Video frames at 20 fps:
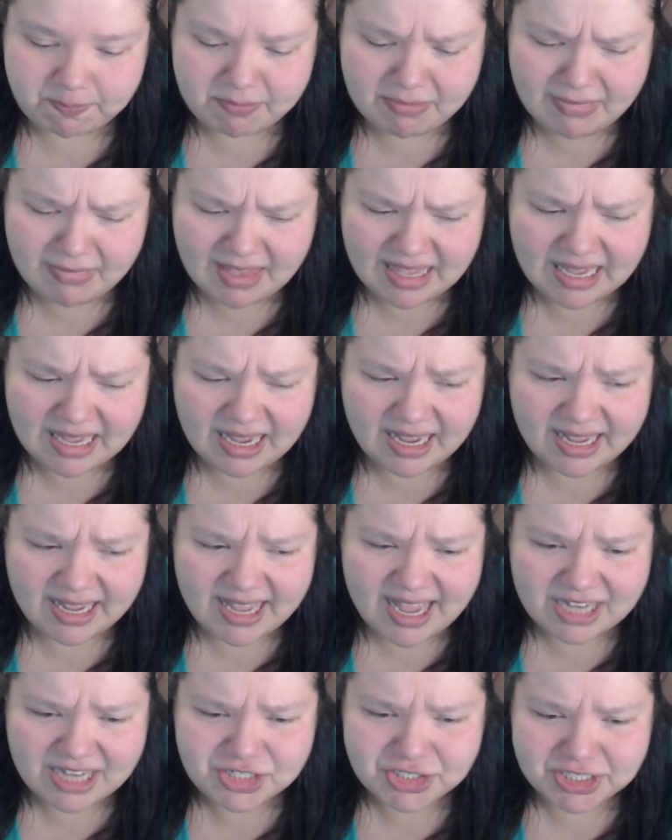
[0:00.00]
I
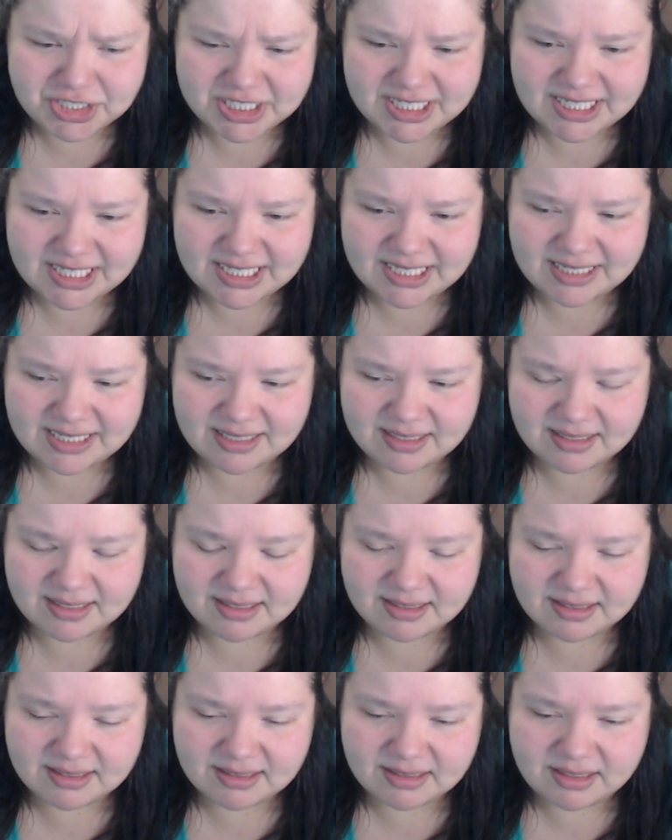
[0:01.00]
actually,
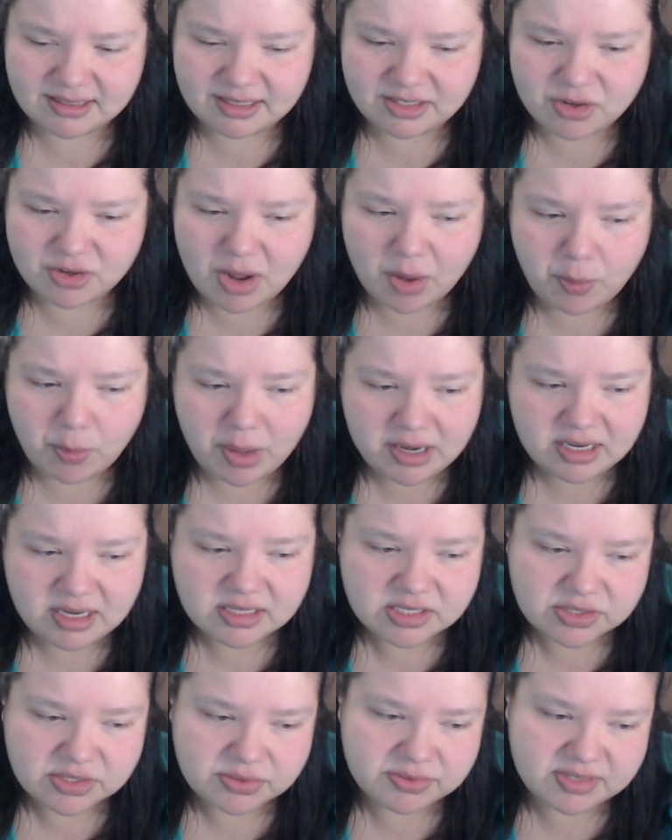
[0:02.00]
I want to
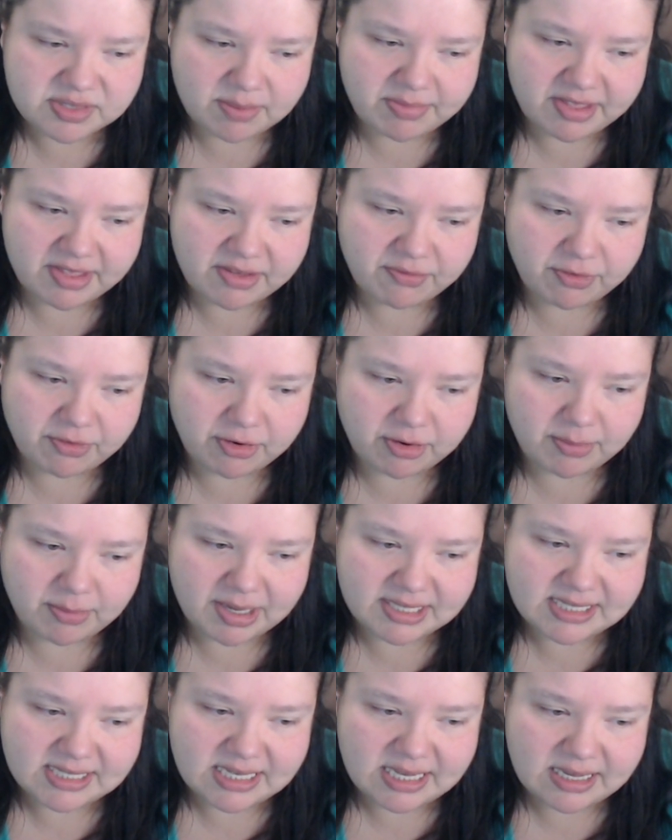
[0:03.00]
do something for my
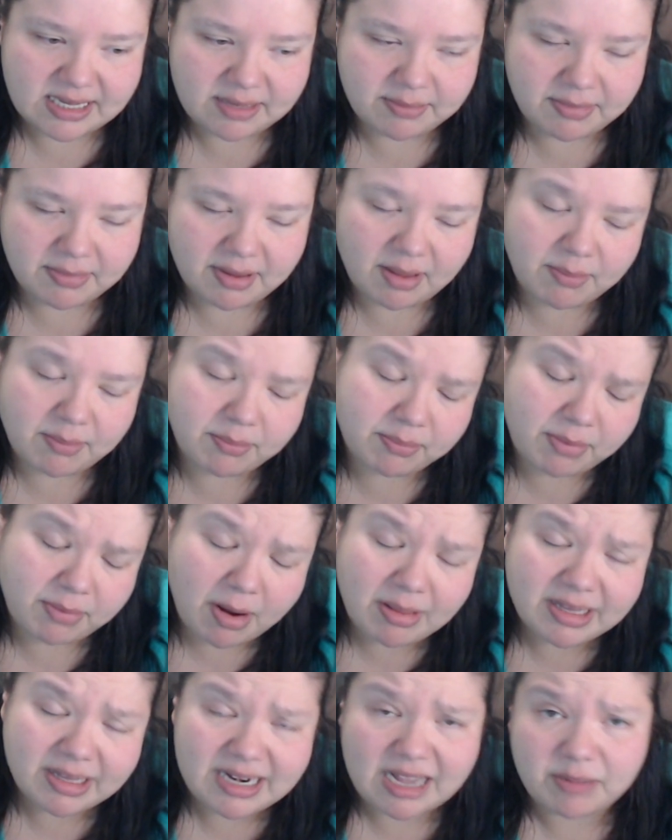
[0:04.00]
team. I'm
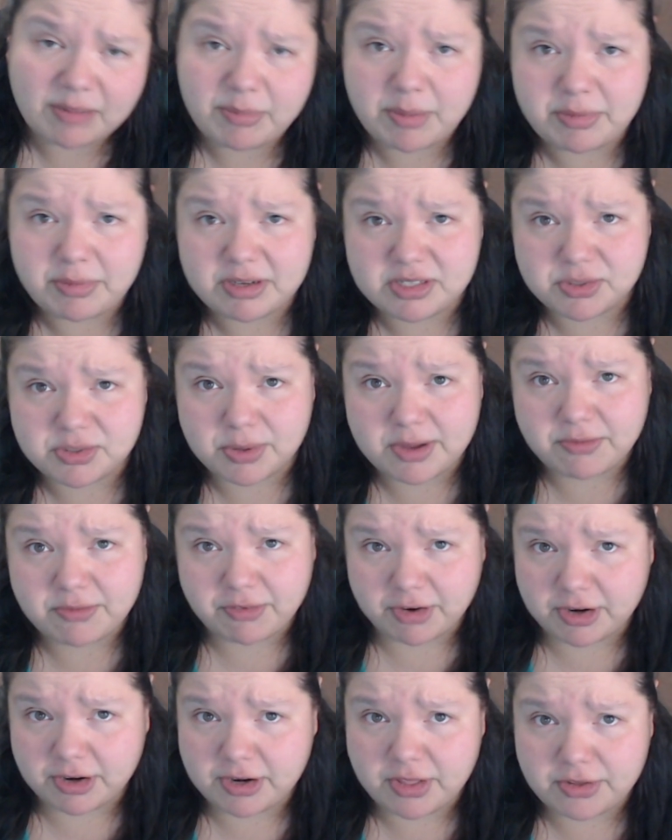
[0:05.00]
probably not gonna be able to do it
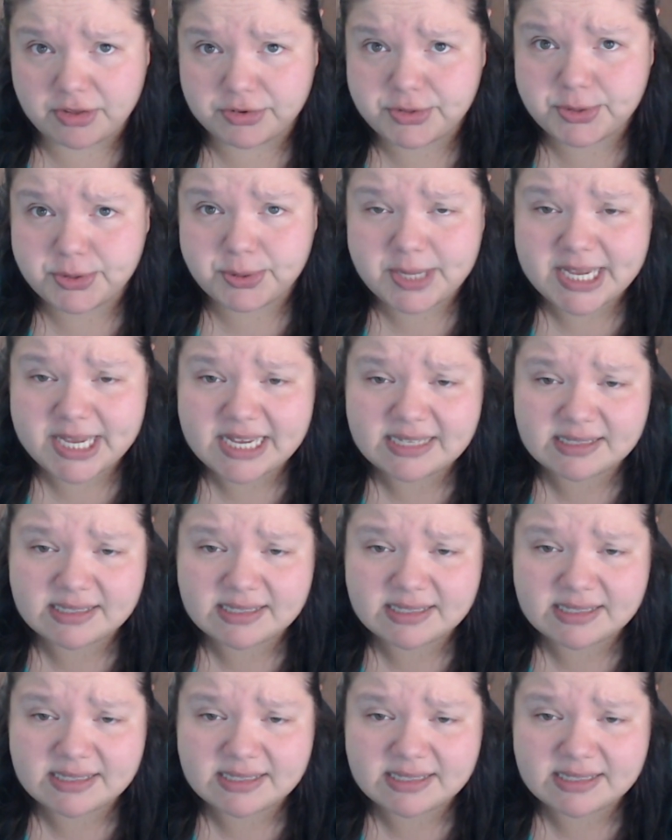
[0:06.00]
for another 2 weeks,